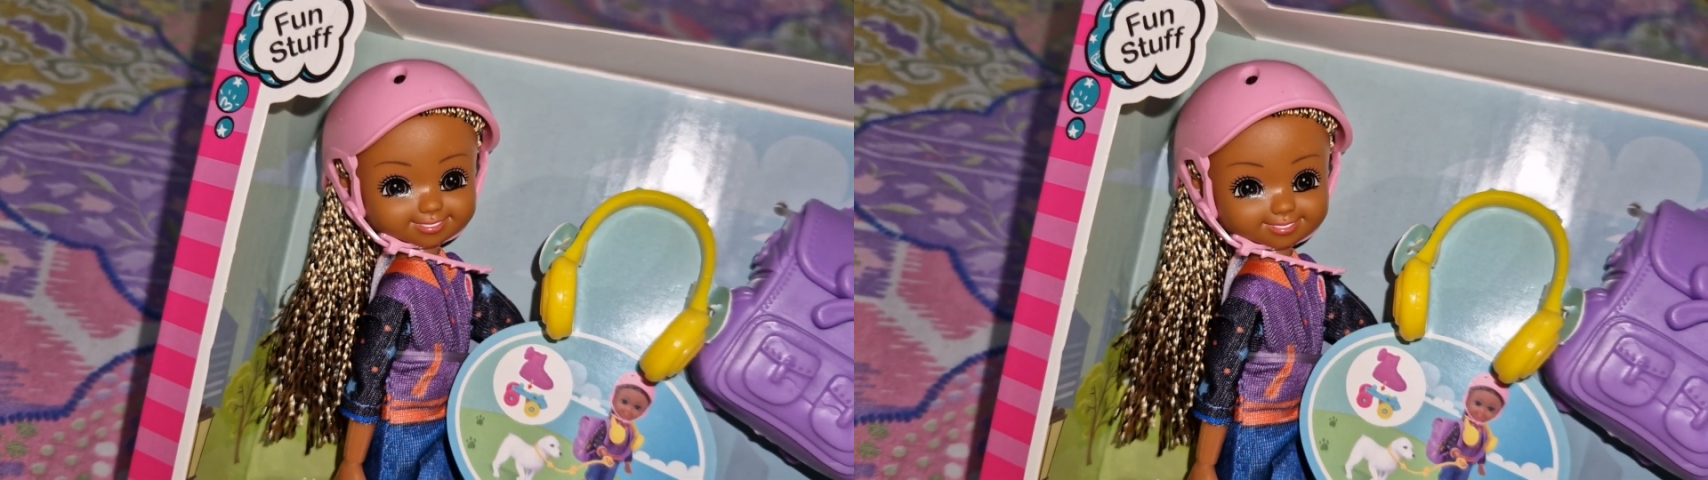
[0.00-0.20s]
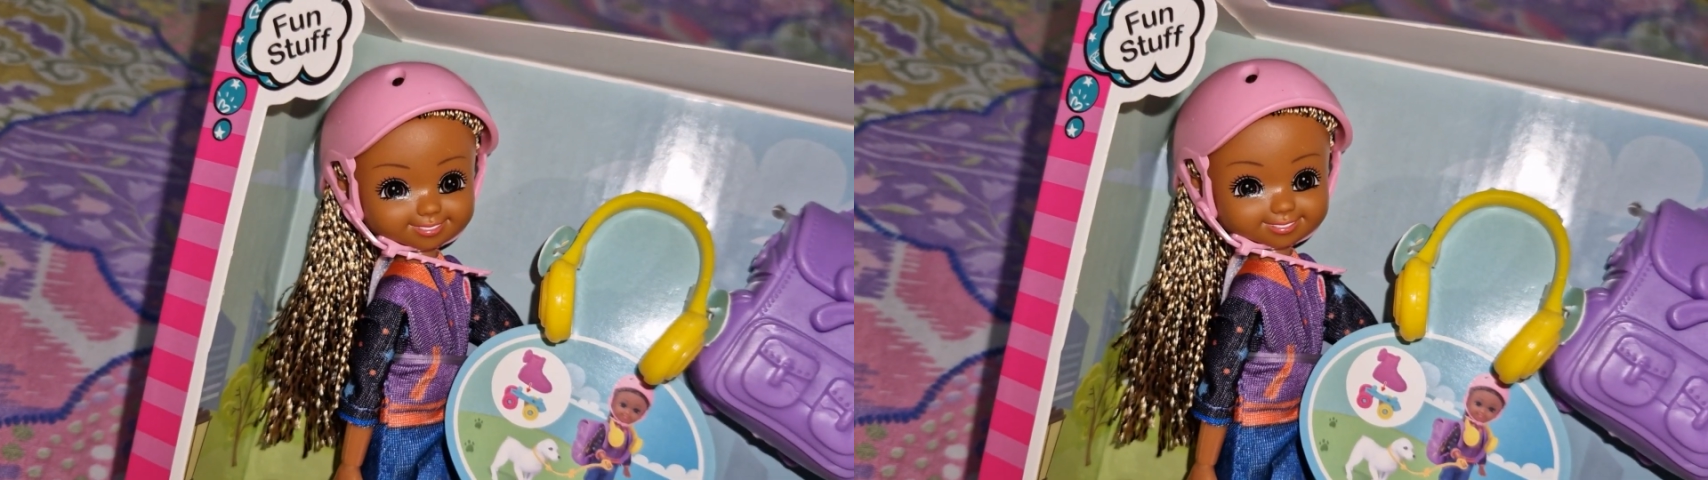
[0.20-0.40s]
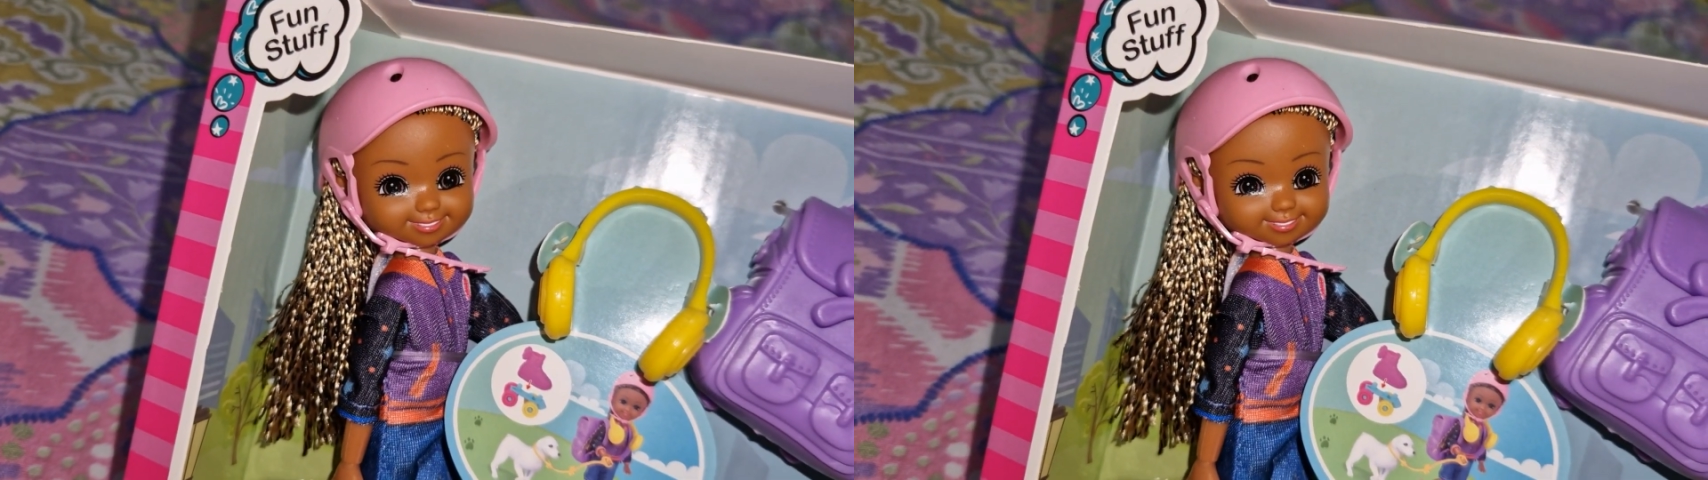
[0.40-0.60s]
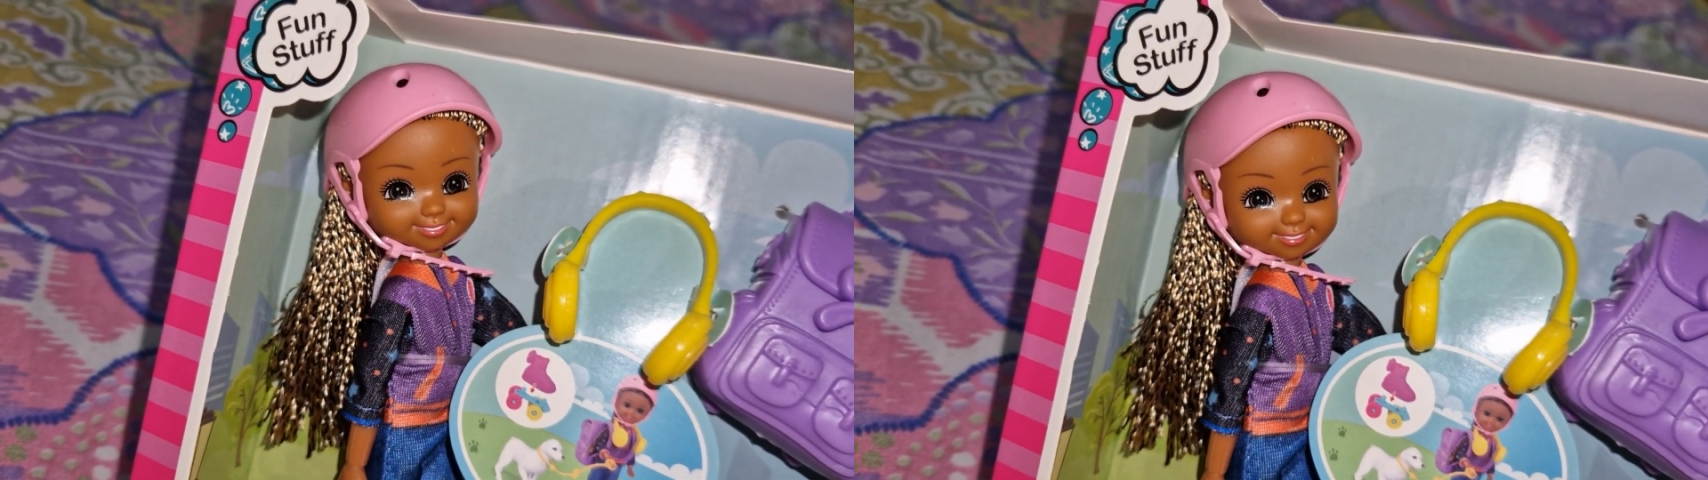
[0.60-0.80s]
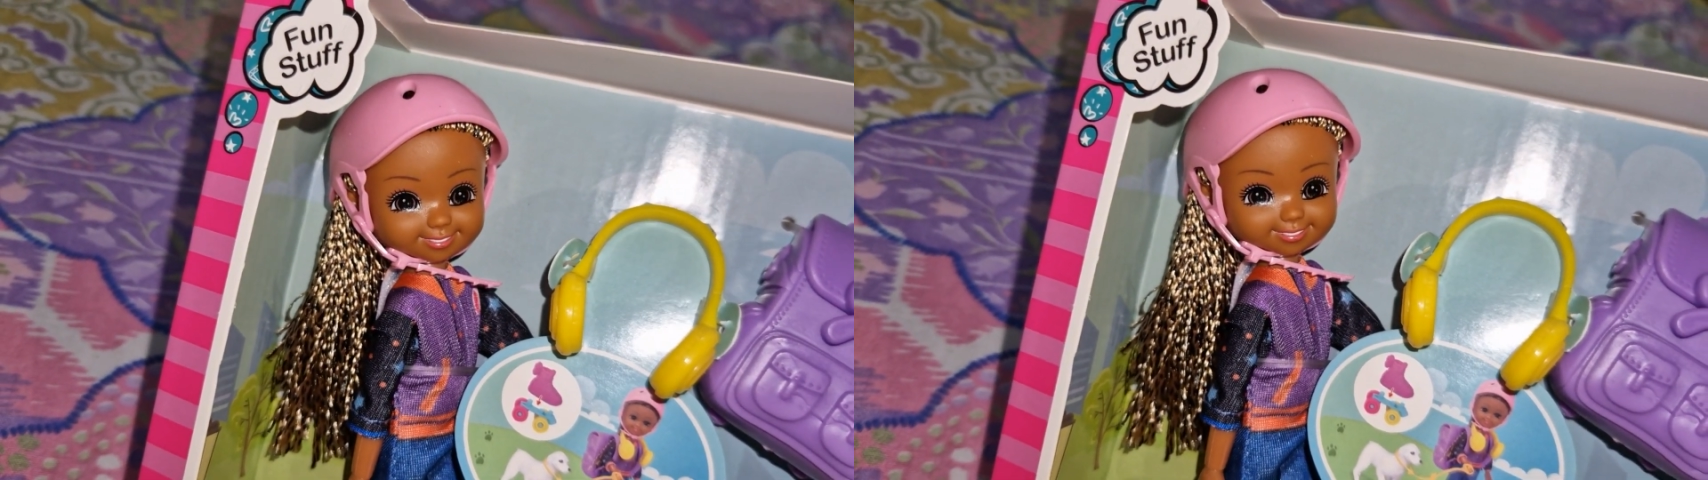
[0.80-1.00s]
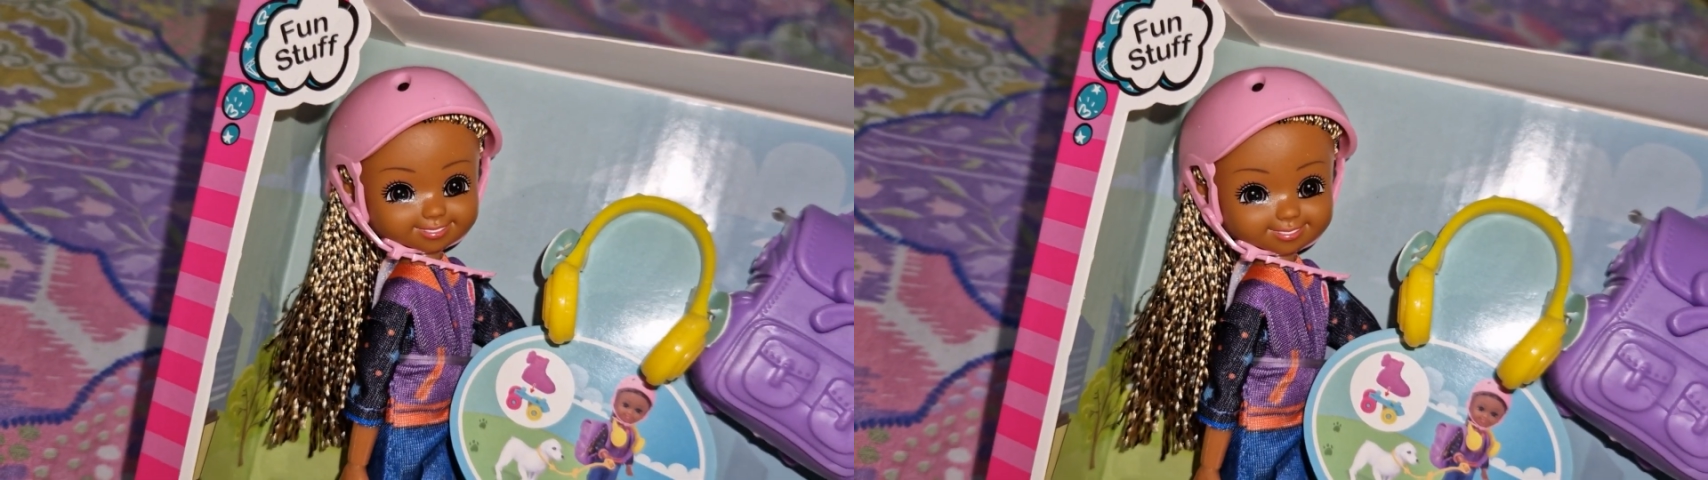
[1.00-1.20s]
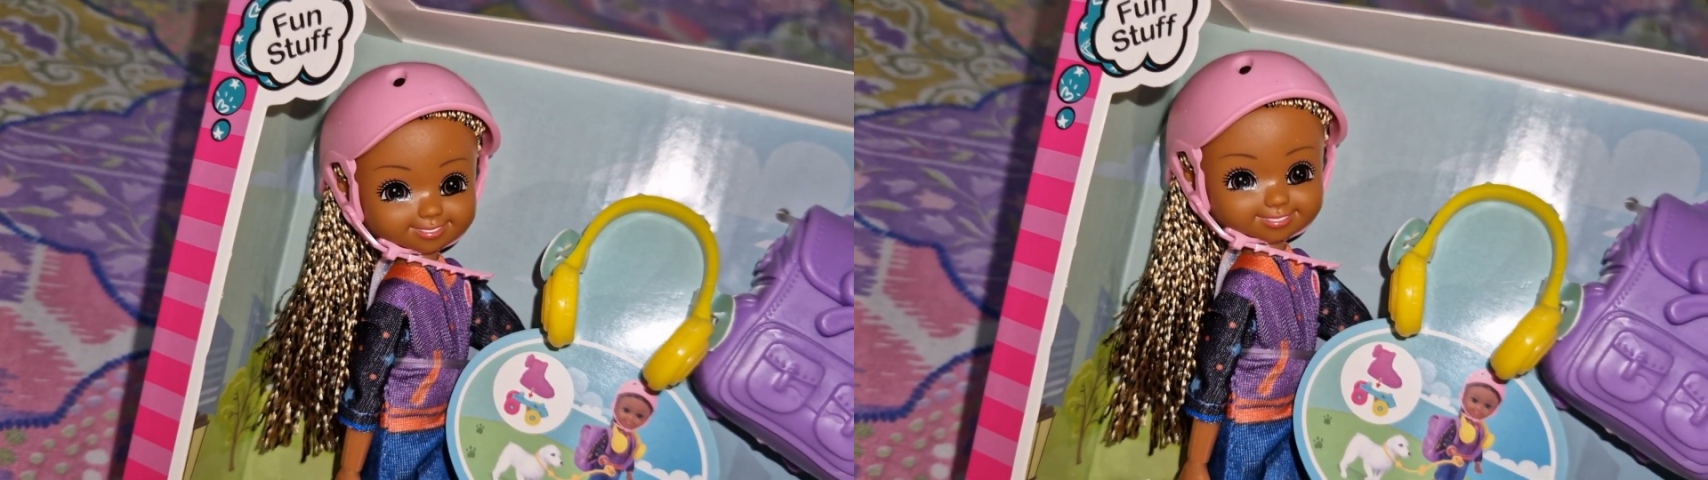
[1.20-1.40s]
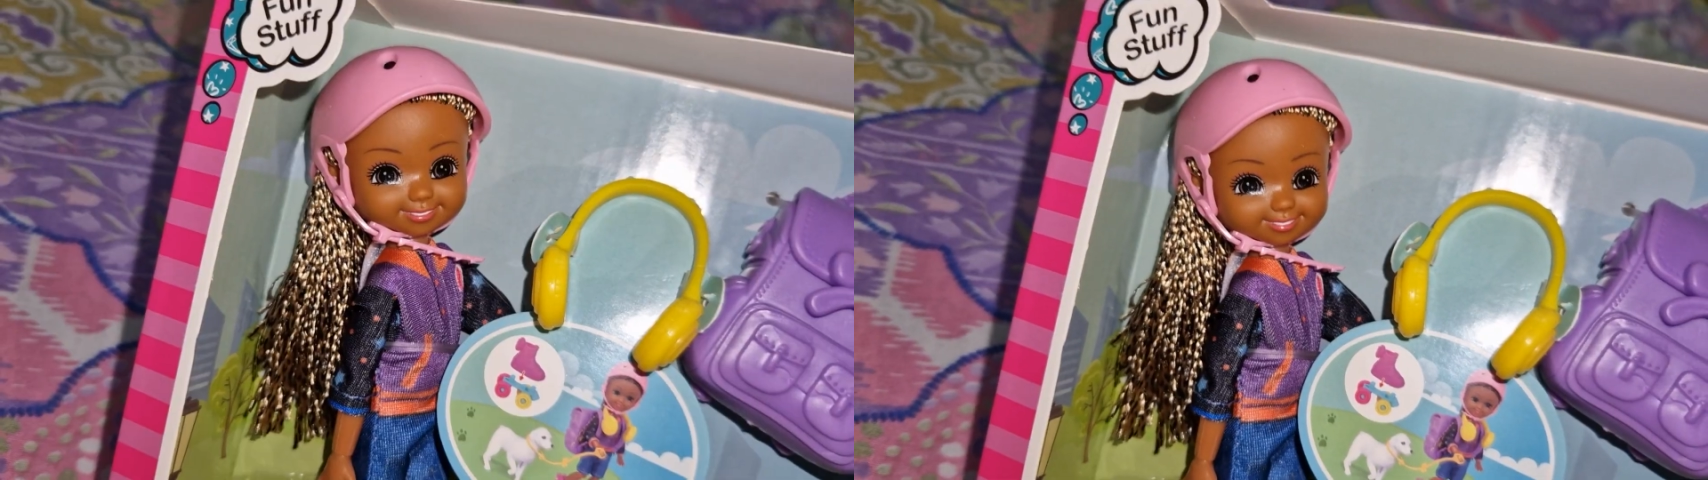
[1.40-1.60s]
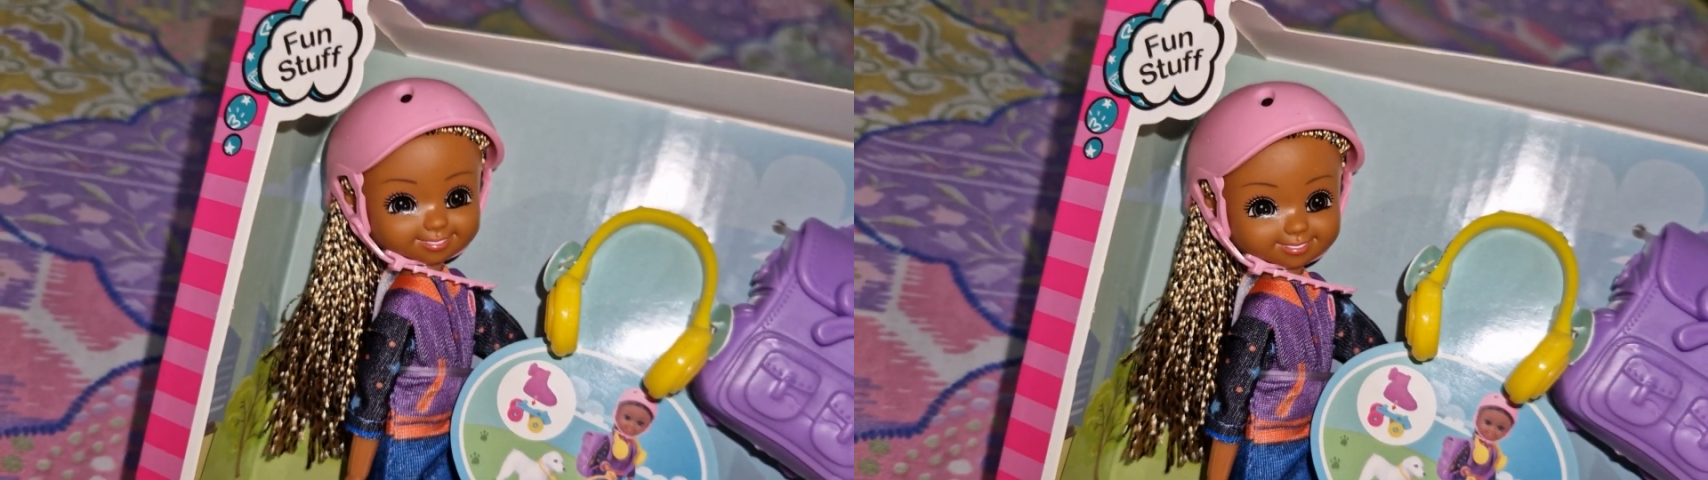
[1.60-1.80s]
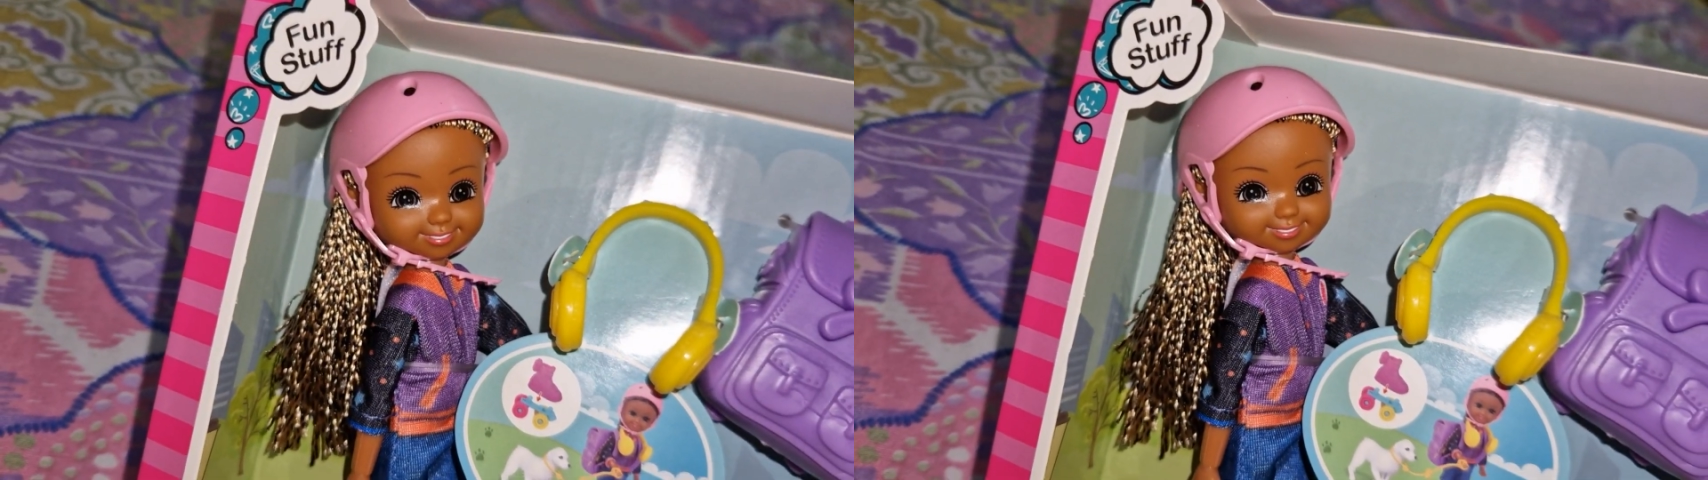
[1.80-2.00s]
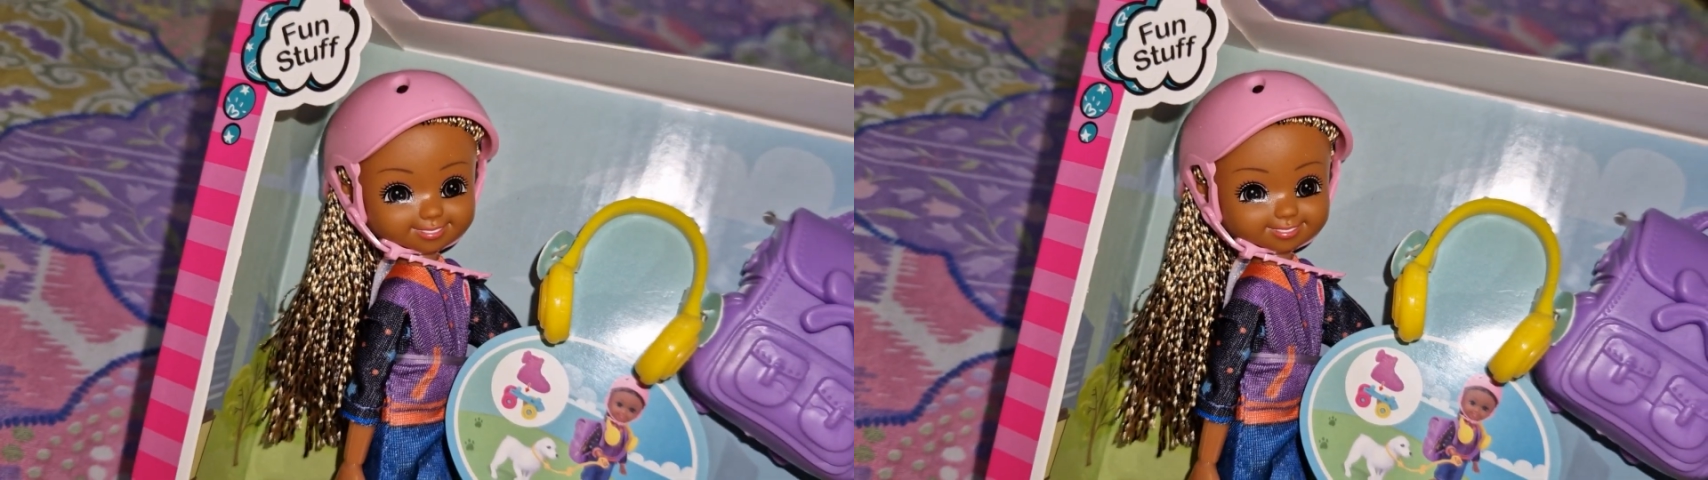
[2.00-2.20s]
before she disappears I wanted to get